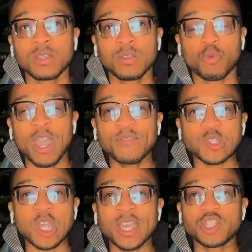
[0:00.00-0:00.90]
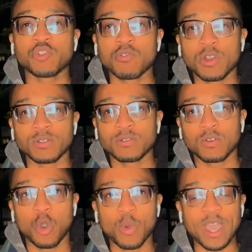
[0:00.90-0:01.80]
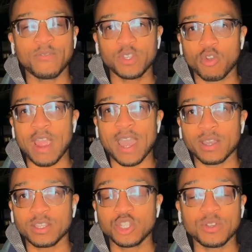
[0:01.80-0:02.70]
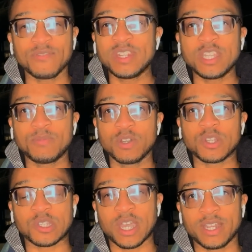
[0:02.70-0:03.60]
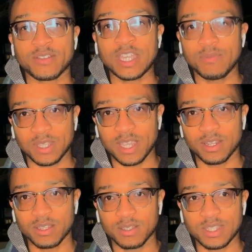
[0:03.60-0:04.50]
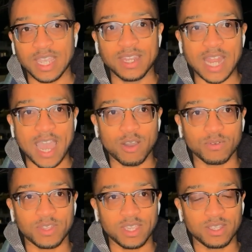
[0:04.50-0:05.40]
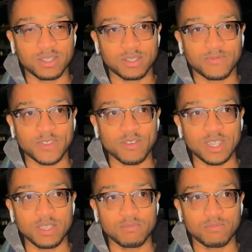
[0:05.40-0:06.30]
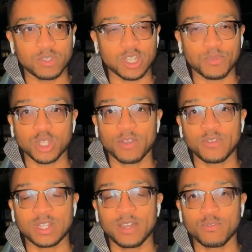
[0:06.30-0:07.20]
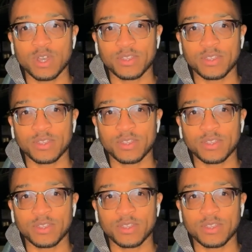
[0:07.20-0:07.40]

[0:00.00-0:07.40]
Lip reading: whatever side you're on or wherever you're at, and you don't even need to be on a side, I keep saying it, this in-out thing is very subsurface level.